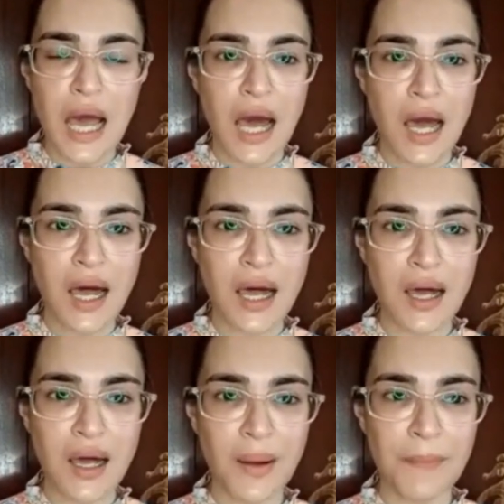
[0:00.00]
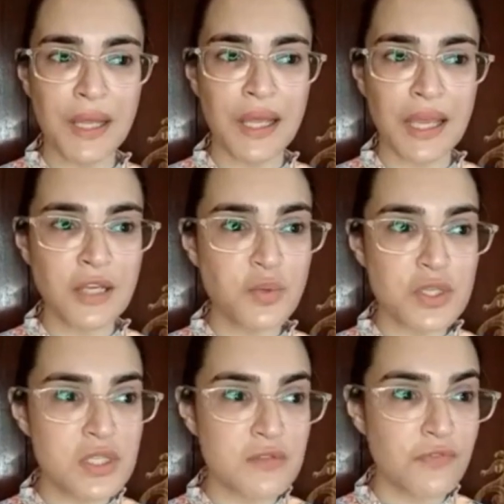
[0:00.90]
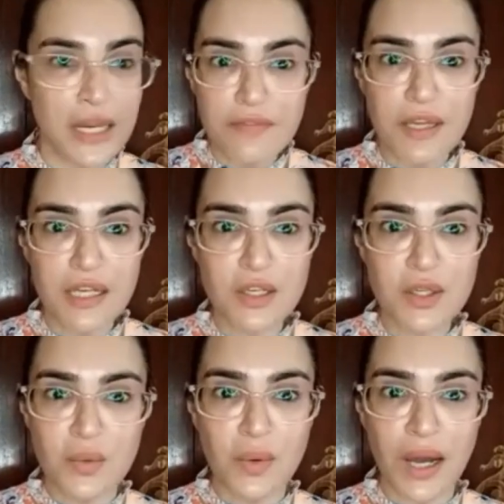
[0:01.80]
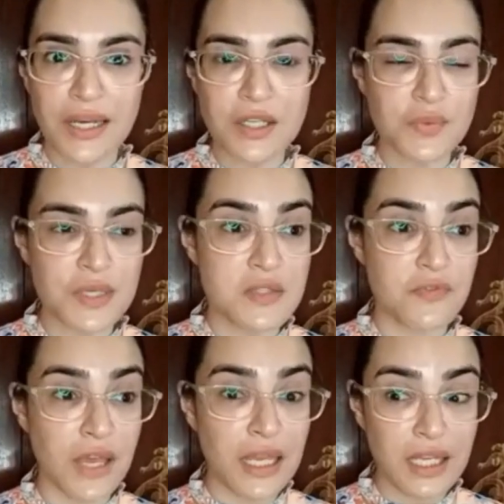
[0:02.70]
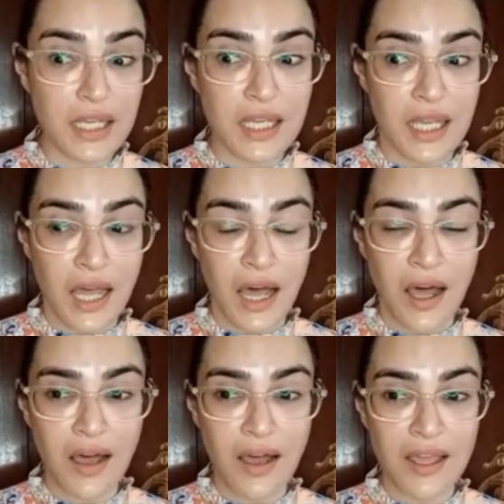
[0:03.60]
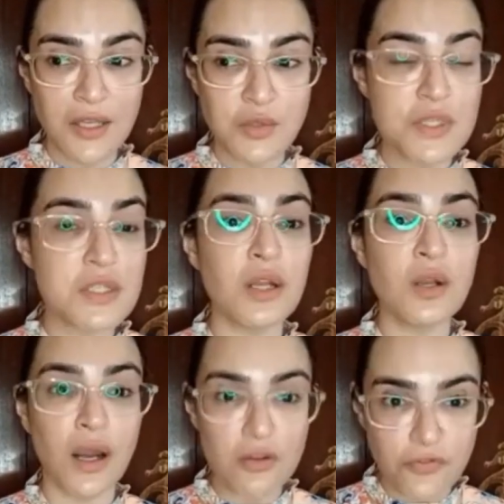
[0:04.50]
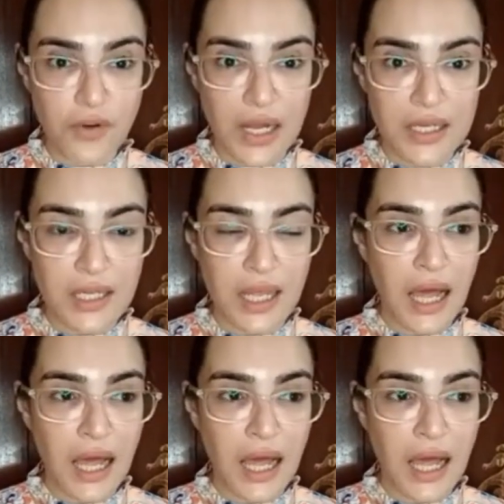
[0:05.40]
It was very, very new. And it was very, it was a lot of fun.